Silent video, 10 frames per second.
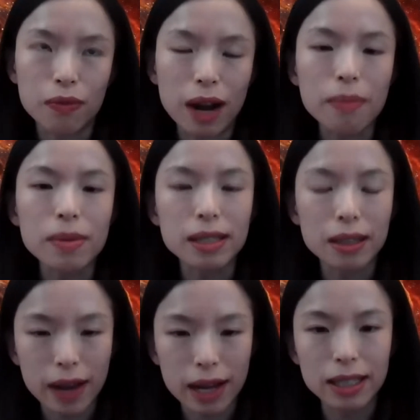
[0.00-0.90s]
pharmacy
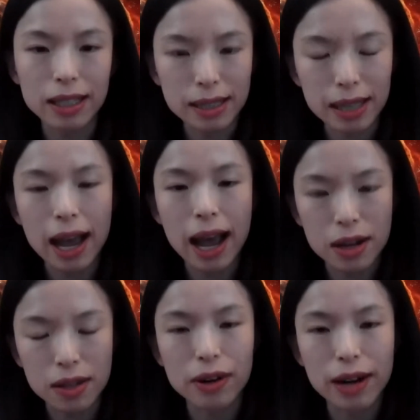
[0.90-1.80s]
vaccine site as
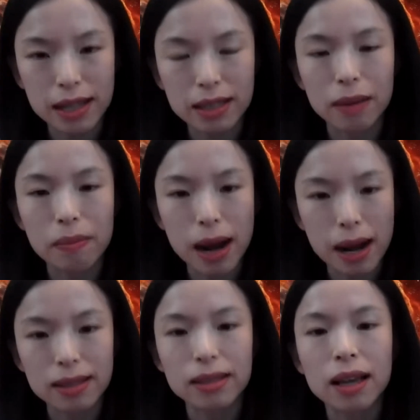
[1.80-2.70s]
well as the
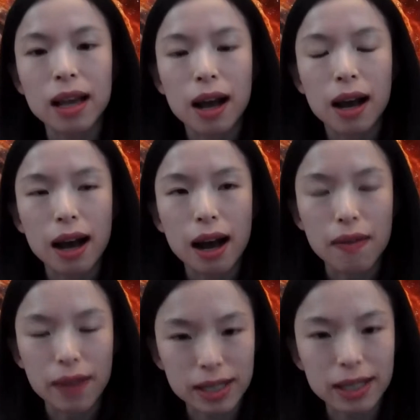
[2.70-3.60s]
mass
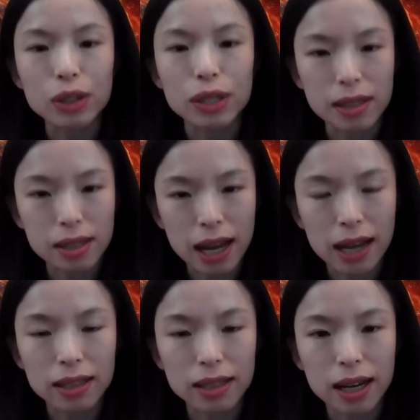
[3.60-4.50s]
vaccination
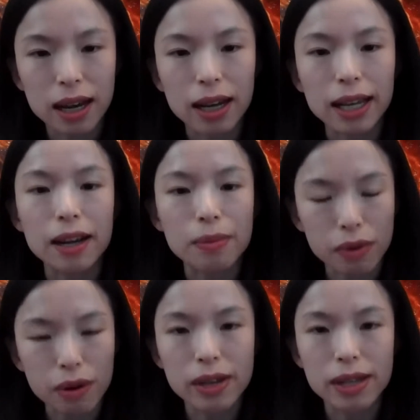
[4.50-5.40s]
site in their
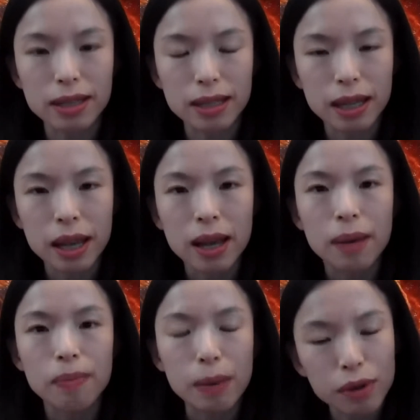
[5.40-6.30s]
province.
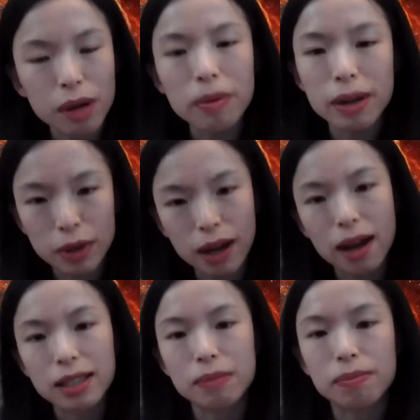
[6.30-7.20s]
But probably
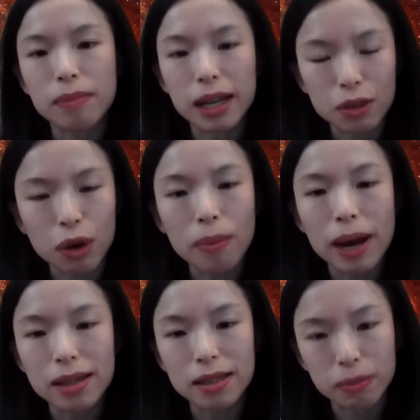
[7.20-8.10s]
because
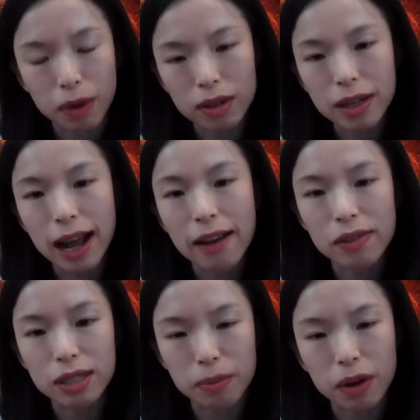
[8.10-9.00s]
Manitoba is smaller, they have
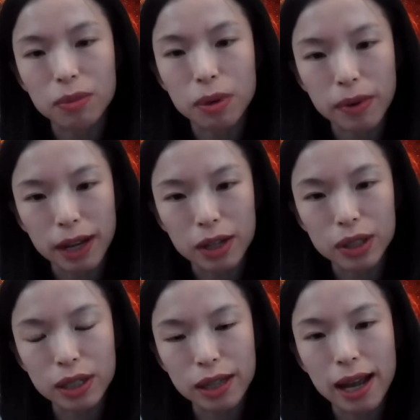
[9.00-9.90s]
a smaller
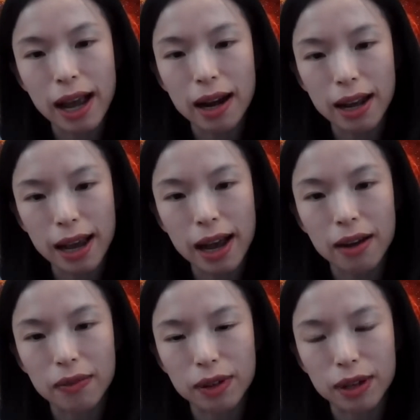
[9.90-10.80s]
population and they
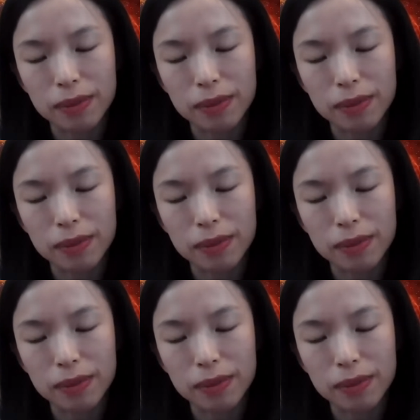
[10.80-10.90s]
have